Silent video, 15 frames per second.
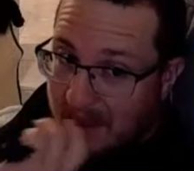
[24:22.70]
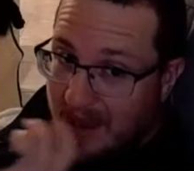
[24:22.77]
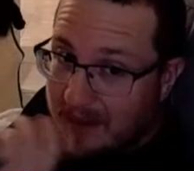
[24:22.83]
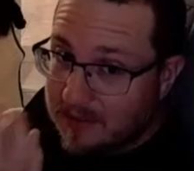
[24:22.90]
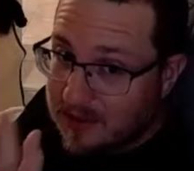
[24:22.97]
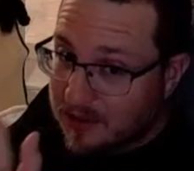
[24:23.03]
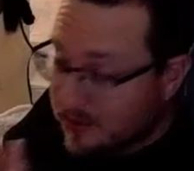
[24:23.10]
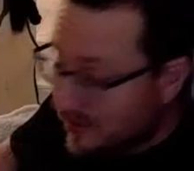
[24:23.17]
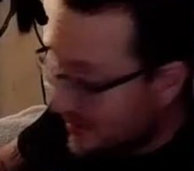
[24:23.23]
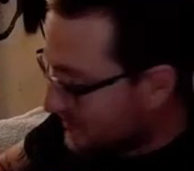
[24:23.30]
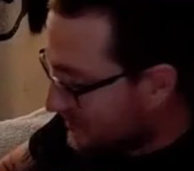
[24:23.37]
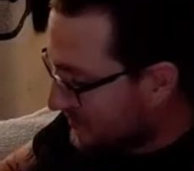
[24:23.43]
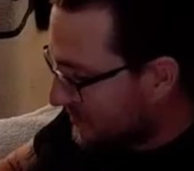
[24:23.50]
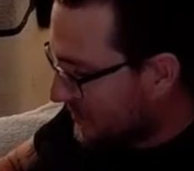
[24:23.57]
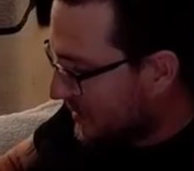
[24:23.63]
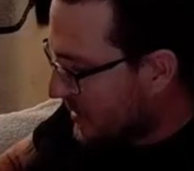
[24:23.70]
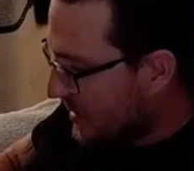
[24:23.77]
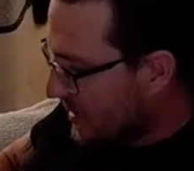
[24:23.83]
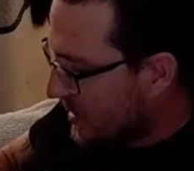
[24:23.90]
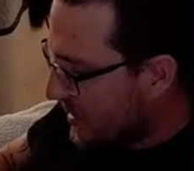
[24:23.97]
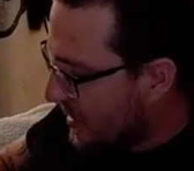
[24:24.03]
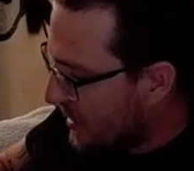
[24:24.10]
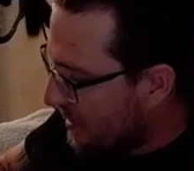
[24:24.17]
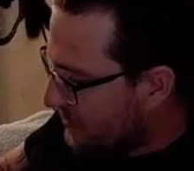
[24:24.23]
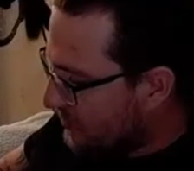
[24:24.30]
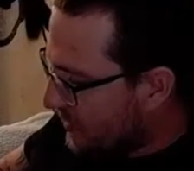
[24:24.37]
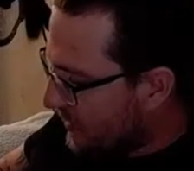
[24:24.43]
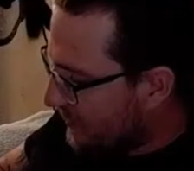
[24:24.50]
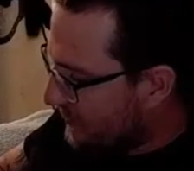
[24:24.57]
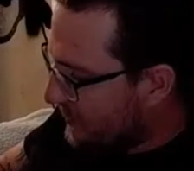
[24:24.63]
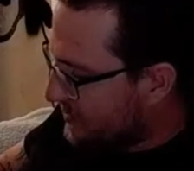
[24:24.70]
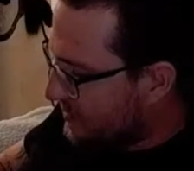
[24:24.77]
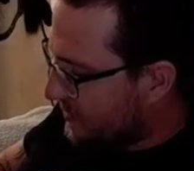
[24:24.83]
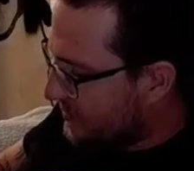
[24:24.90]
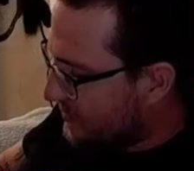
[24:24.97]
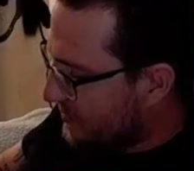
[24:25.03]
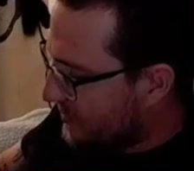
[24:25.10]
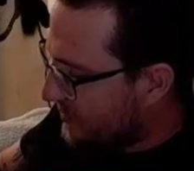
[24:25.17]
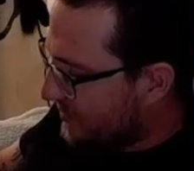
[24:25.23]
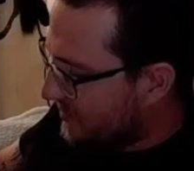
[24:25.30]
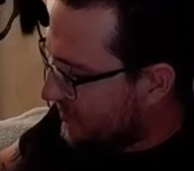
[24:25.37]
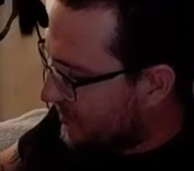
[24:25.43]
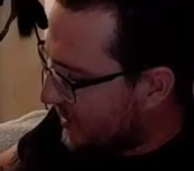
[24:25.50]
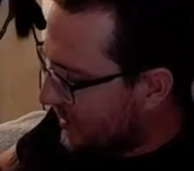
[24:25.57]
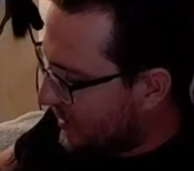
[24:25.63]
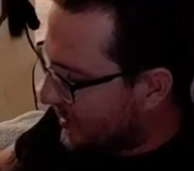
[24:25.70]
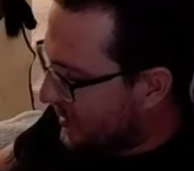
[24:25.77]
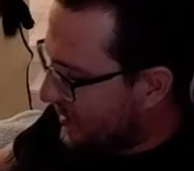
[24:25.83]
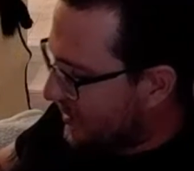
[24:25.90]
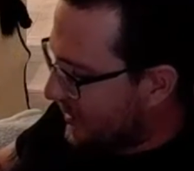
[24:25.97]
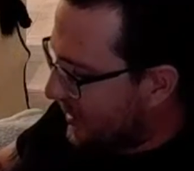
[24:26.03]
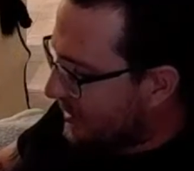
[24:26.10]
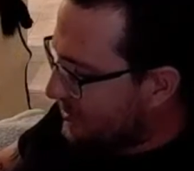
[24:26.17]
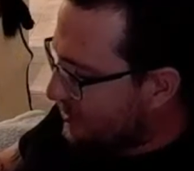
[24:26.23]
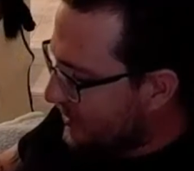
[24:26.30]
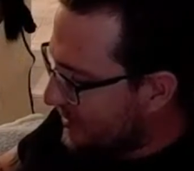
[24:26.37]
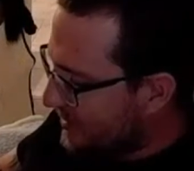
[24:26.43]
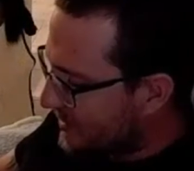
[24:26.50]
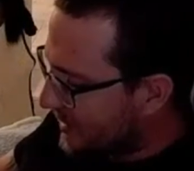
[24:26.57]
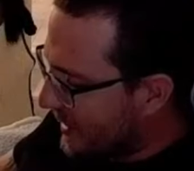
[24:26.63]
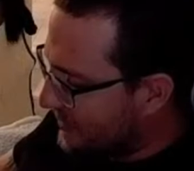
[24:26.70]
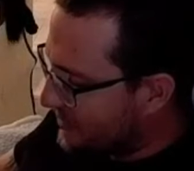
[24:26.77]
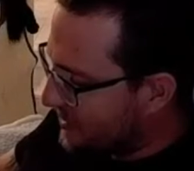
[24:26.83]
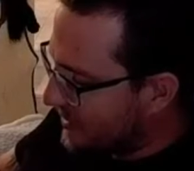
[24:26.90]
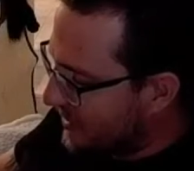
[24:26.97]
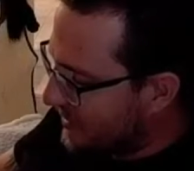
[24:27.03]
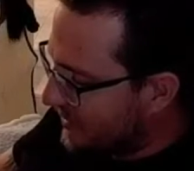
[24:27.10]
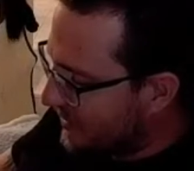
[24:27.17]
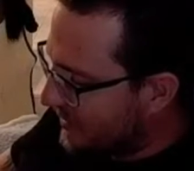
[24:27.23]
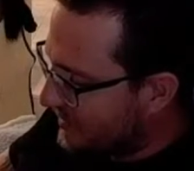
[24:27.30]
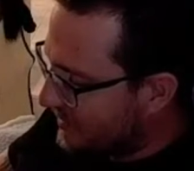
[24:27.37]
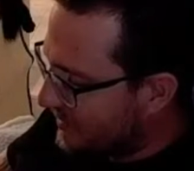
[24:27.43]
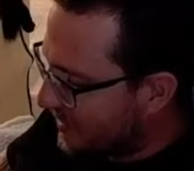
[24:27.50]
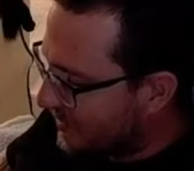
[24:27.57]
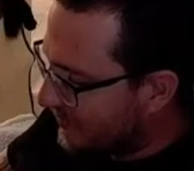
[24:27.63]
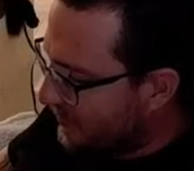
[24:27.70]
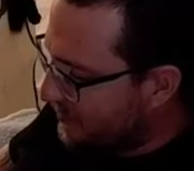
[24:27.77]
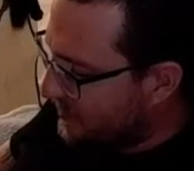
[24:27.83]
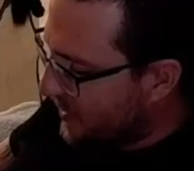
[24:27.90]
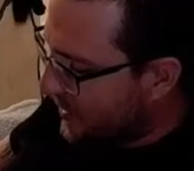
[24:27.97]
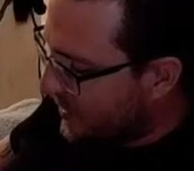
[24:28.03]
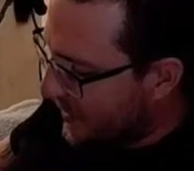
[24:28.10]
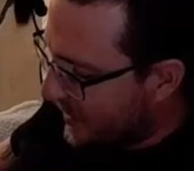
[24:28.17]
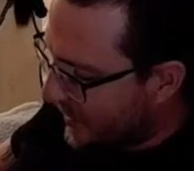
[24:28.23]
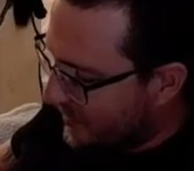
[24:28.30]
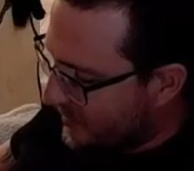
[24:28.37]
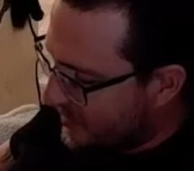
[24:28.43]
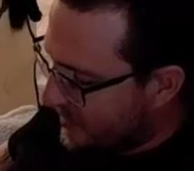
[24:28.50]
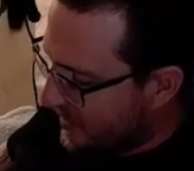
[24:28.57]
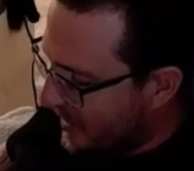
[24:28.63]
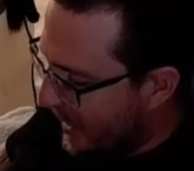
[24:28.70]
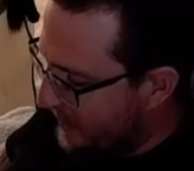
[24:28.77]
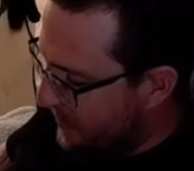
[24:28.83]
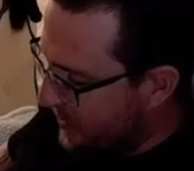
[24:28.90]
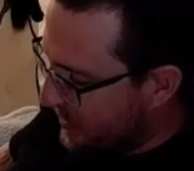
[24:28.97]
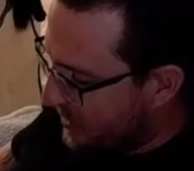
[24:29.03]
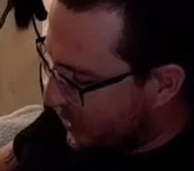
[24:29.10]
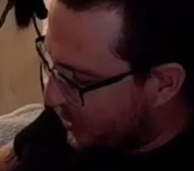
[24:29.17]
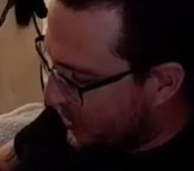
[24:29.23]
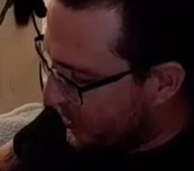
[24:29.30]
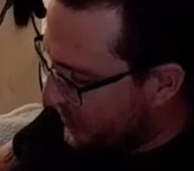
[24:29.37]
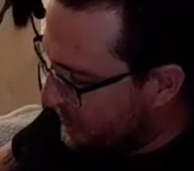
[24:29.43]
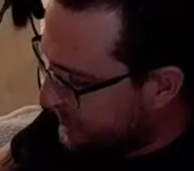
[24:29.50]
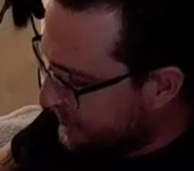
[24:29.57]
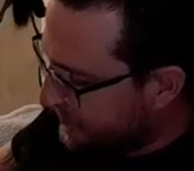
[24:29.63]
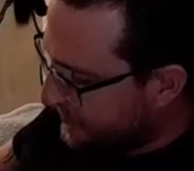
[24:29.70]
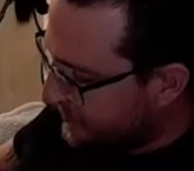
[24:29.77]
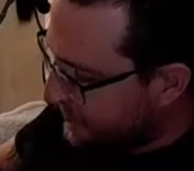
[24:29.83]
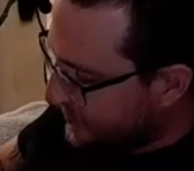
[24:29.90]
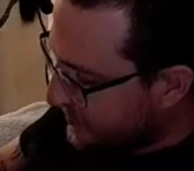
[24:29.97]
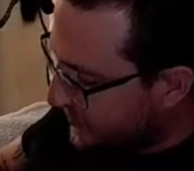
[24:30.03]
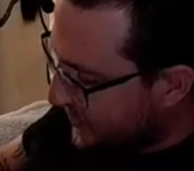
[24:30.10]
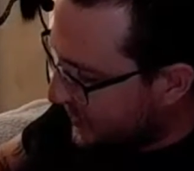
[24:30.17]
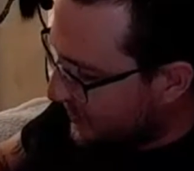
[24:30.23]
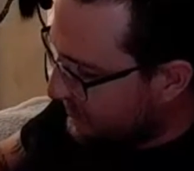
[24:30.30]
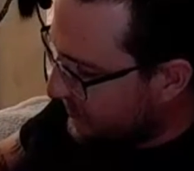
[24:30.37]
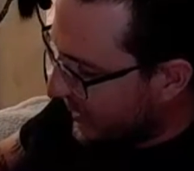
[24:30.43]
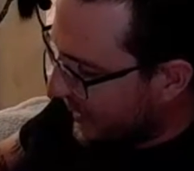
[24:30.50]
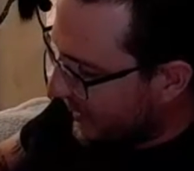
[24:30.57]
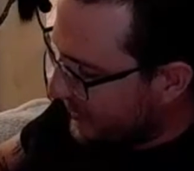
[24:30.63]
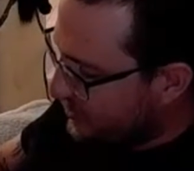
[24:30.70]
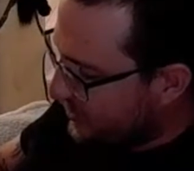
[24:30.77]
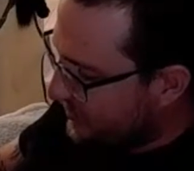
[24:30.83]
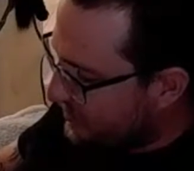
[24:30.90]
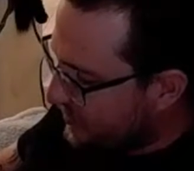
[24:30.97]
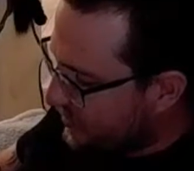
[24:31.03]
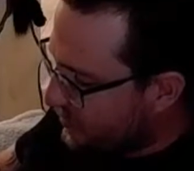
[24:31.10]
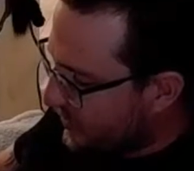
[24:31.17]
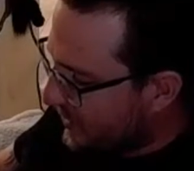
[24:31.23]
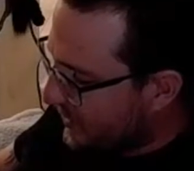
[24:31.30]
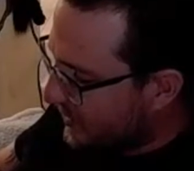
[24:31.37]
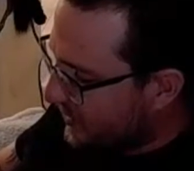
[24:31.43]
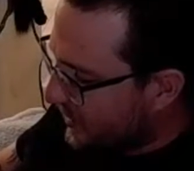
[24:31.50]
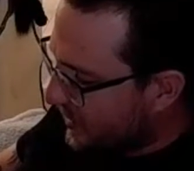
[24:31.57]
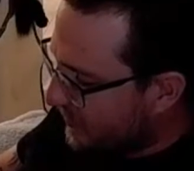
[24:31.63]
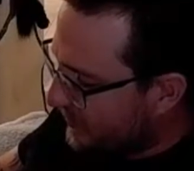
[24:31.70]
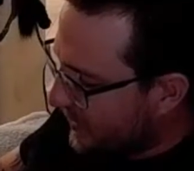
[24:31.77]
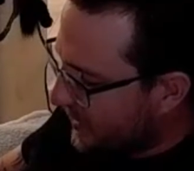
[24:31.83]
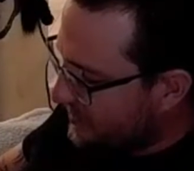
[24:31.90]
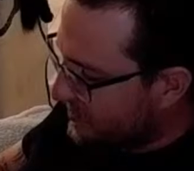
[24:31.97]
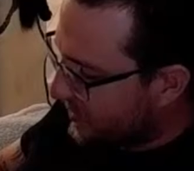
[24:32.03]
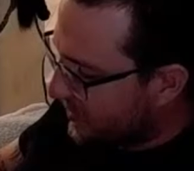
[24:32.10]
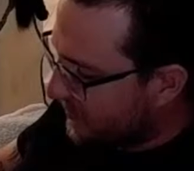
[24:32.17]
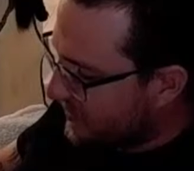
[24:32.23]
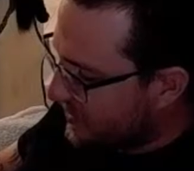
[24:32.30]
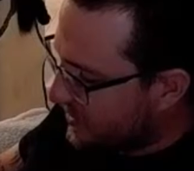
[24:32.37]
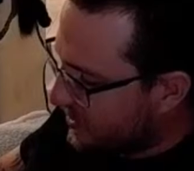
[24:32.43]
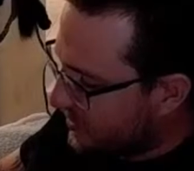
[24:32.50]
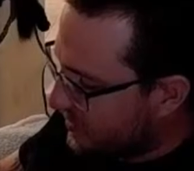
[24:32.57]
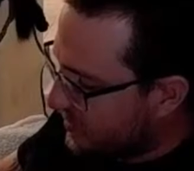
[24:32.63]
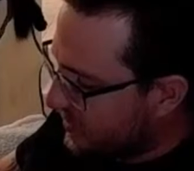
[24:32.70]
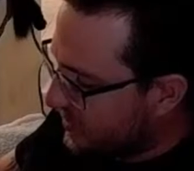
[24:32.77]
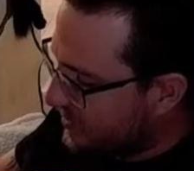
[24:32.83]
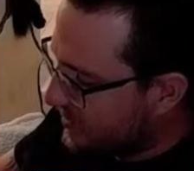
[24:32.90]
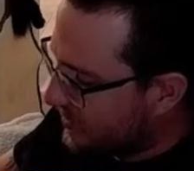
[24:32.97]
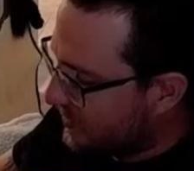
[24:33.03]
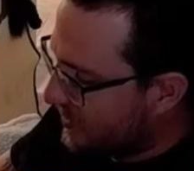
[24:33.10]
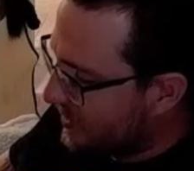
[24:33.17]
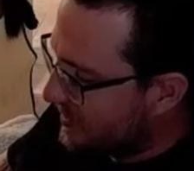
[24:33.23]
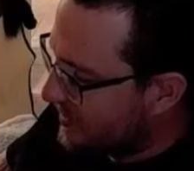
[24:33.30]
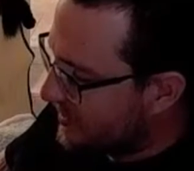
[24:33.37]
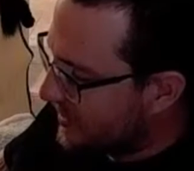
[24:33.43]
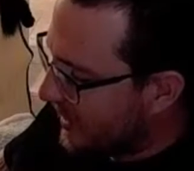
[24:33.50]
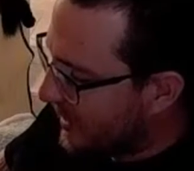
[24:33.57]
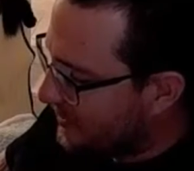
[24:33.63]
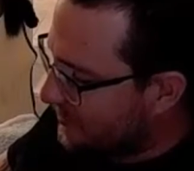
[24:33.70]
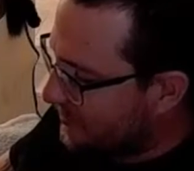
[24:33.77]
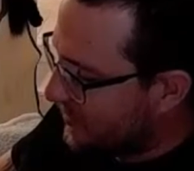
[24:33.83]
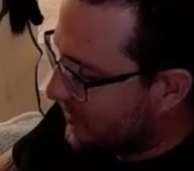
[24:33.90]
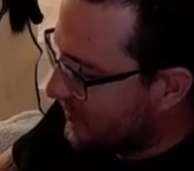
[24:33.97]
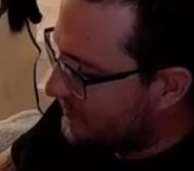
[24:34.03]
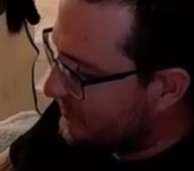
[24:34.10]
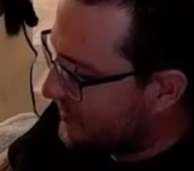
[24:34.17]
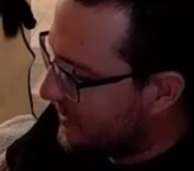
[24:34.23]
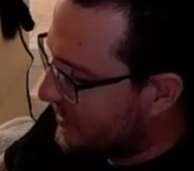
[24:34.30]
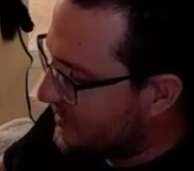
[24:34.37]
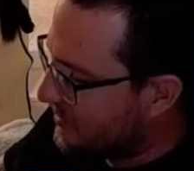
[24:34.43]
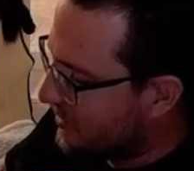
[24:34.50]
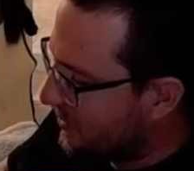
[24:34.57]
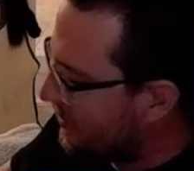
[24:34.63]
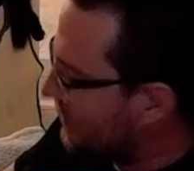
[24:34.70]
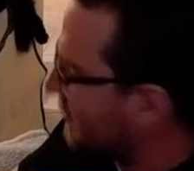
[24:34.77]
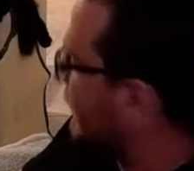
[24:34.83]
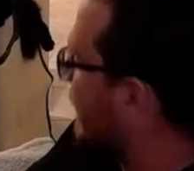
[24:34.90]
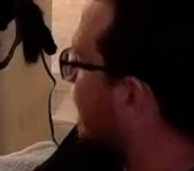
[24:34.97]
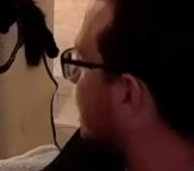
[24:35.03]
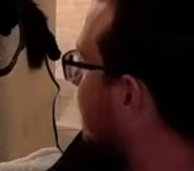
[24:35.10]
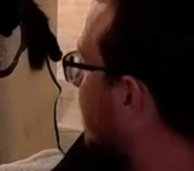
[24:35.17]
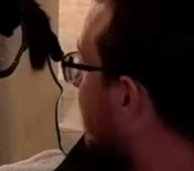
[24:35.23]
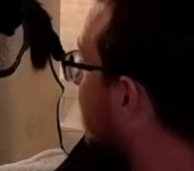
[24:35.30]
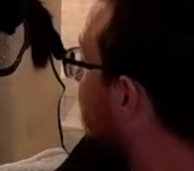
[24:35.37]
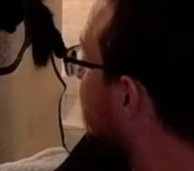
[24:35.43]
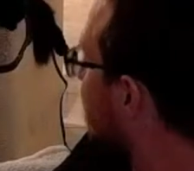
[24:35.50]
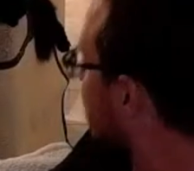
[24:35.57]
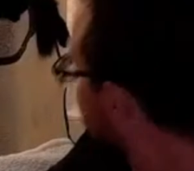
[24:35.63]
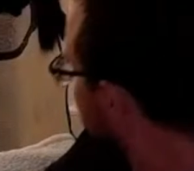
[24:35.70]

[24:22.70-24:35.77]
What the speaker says: I'm assuming. When the Invisible Adrian slaps Sydney, the sound of a bare hand slap is heard. But Adrian was wearing a glove as part of a suit, so the sound would have been duller and blunt.